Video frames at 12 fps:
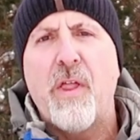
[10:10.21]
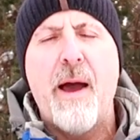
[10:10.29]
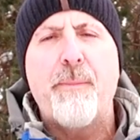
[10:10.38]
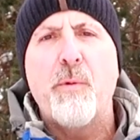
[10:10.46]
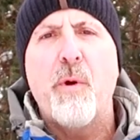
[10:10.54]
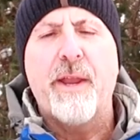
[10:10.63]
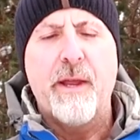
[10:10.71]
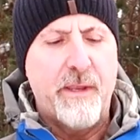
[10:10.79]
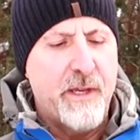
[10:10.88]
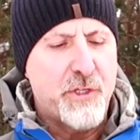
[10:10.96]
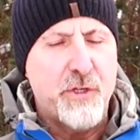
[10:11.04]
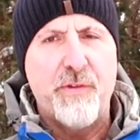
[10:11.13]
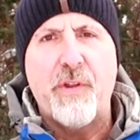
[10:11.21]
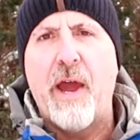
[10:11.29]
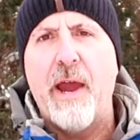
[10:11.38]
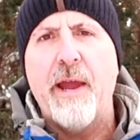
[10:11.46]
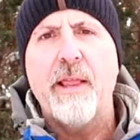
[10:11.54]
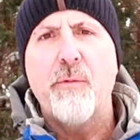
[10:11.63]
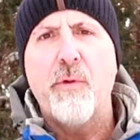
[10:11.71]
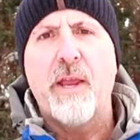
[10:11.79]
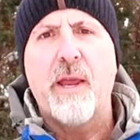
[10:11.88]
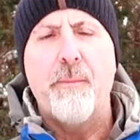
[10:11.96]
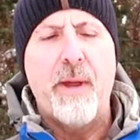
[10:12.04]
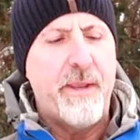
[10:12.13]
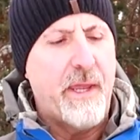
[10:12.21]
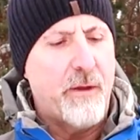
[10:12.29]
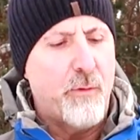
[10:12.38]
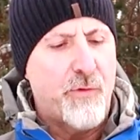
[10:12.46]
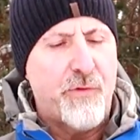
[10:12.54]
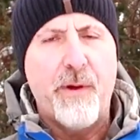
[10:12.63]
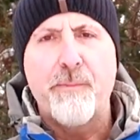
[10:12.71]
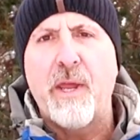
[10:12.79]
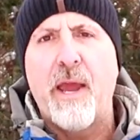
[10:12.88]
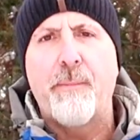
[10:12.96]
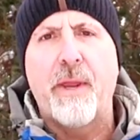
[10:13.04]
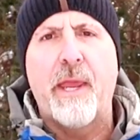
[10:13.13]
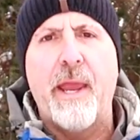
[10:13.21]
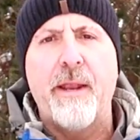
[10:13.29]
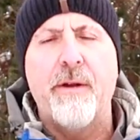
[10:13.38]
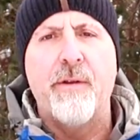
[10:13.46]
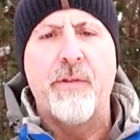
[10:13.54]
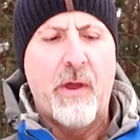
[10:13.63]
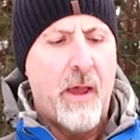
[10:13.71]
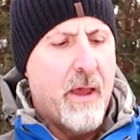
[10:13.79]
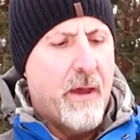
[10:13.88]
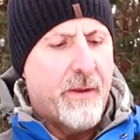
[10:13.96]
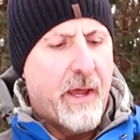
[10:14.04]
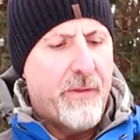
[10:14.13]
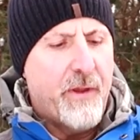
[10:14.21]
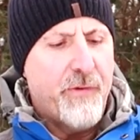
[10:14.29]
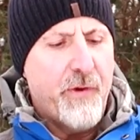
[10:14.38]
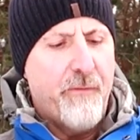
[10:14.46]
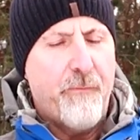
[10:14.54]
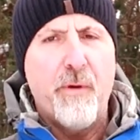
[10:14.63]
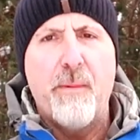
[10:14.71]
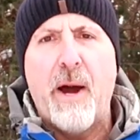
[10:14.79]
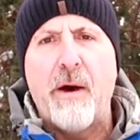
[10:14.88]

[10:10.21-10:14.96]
sloppy, wet conditions, I highly recommend that you use some type of gaiter. Now these are from